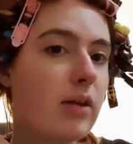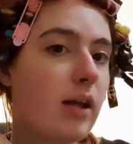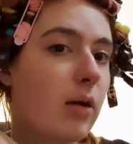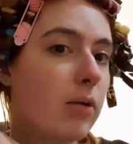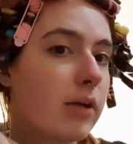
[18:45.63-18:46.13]

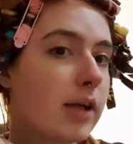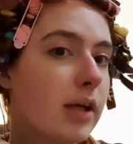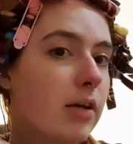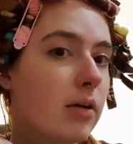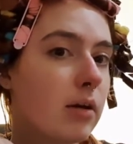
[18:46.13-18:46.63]
Now, the
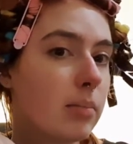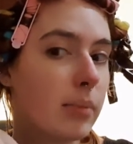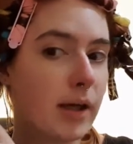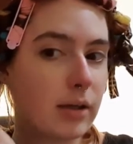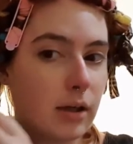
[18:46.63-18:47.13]
key to
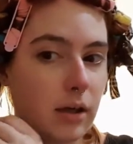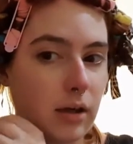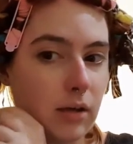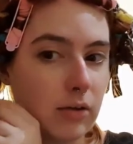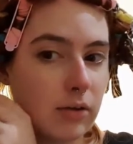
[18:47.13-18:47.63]
pin
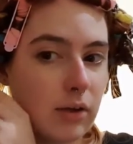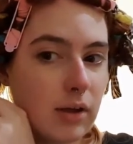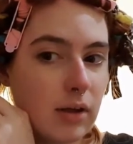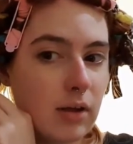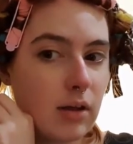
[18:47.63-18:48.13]
curls
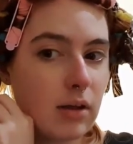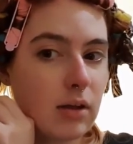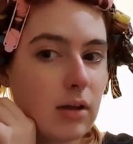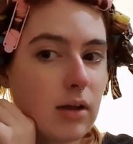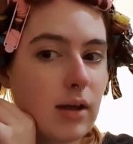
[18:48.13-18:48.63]

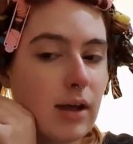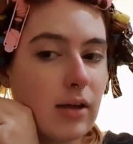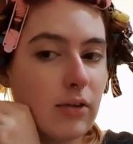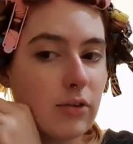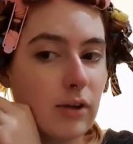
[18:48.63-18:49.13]

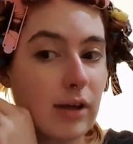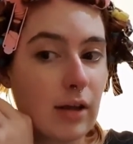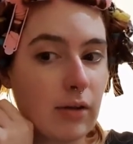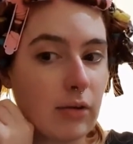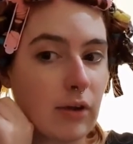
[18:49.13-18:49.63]
is to
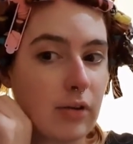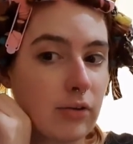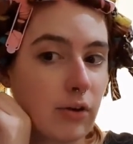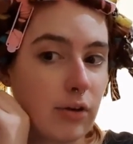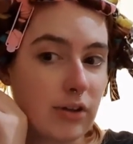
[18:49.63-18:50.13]
get those ends
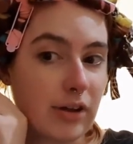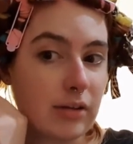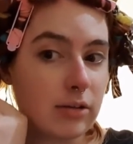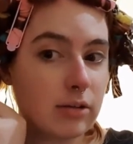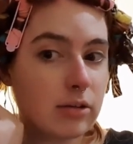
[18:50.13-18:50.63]
tucked in.